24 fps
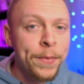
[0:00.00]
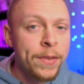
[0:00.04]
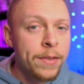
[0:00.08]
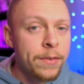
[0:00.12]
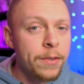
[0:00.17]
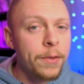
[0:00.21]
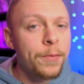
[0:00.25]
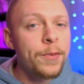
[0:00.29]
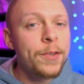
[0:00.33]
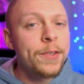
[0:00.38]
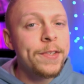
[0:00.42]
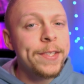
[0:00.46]
So
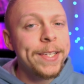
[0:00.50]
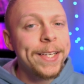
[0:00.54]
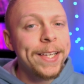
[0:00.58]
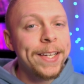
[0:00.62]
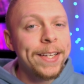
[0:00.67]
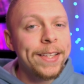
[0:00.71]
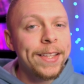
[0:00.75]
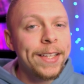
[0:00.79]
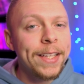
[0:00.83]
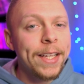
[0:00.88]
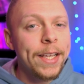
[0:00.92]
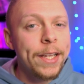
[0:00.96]
if you see
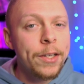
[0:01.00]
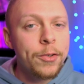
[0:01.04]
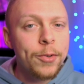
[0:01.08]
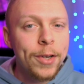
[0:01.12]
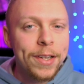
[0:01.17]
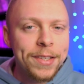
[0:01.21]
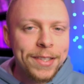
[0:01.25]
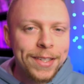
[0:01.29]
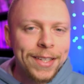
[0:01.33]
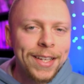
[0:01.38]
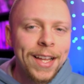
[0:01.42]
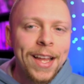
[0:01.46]
anything
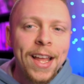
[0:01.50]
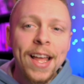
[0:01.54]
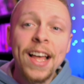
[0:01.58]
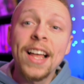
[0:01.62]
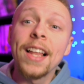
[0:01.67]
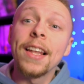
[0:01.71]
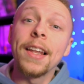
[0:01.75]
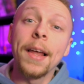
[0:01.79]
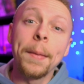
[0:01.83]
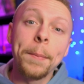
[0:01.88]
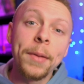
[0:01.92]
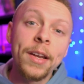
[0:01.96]
interesting,
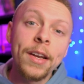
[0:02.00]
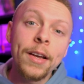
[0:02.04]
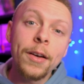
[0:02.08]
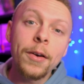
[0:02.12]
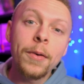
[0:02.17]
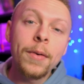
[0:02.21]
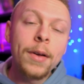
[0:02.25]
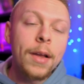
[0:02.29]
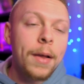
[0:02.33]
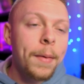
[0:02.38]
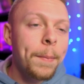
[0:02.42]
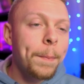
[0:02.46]
let me know.
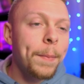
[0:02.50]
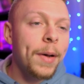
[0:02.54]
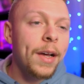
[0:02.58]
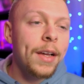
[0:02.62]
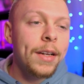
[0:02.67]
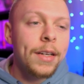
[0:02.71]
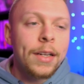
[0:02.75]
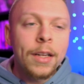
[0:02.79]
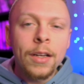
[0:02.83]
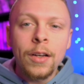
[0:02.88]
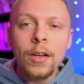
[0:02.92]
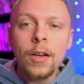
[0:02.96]
But
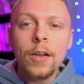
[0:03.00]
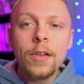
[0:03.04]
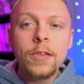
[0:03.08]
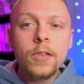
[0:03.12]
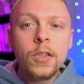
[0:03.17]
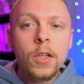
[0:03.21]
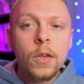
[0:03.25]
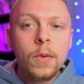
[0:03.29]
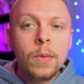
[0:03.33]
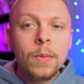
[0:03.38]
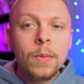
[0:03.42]
also,